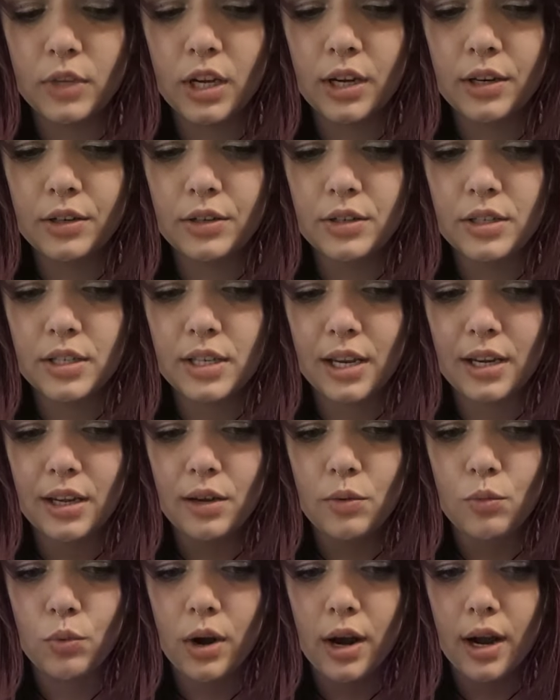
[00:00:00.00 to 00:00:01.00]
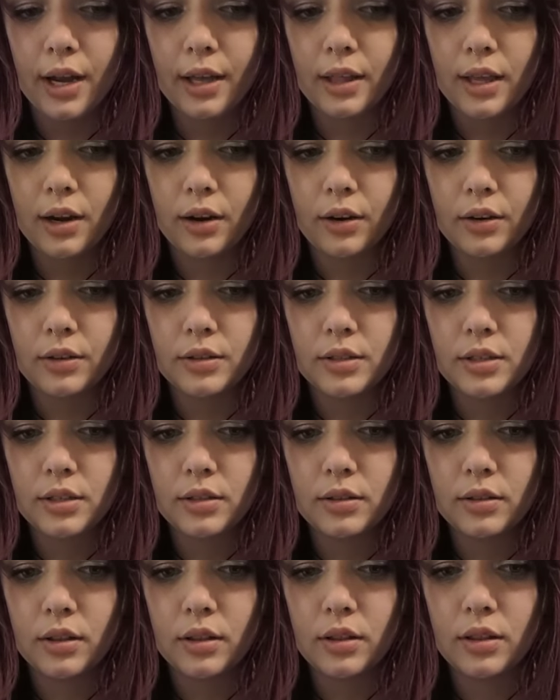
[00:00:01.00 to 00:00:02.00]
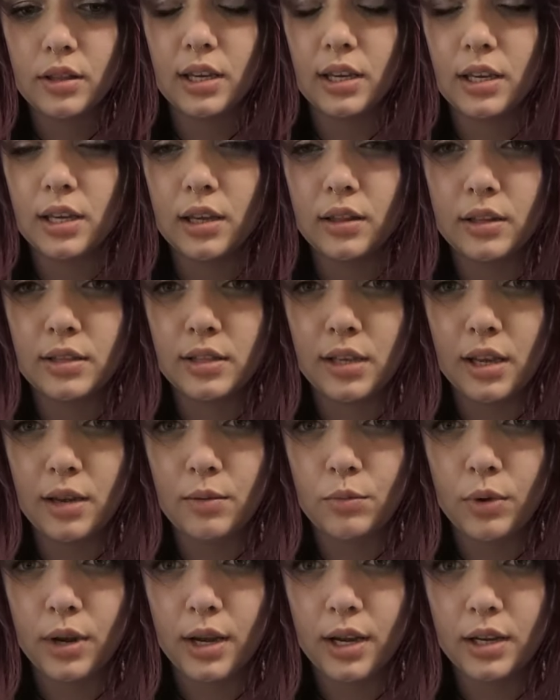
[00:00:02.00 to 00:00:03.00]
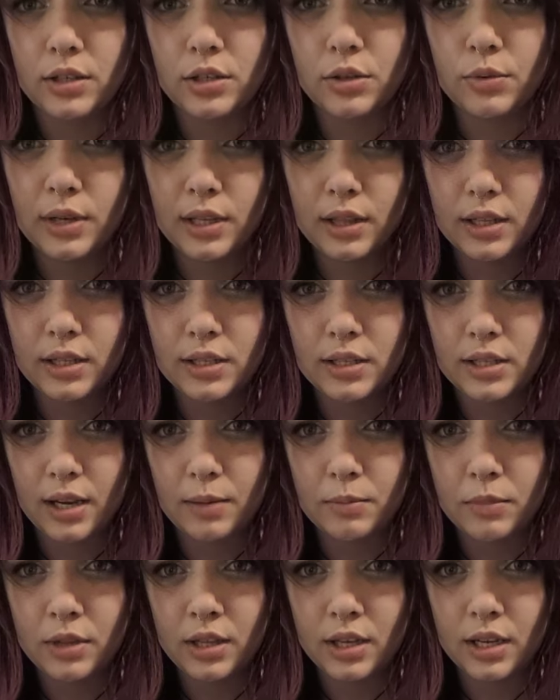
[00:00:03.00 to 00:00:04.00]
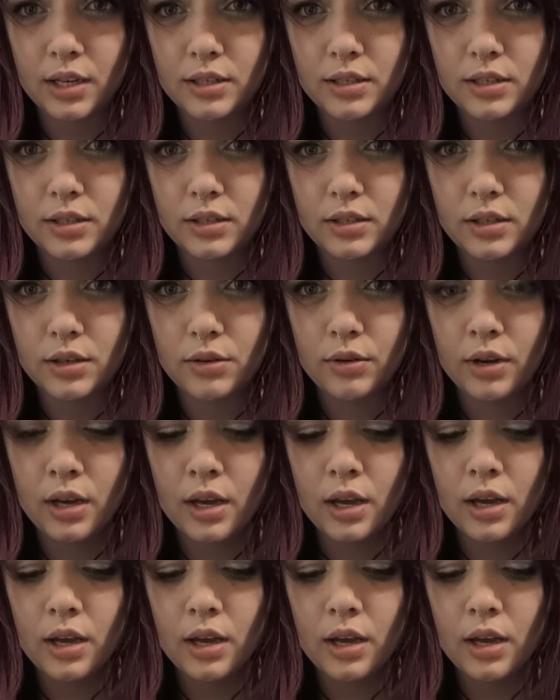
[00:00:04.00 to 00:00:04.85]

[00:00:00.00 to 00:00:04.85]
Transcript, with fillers: understanding why they aren't thinking the same way, doing the same things as you.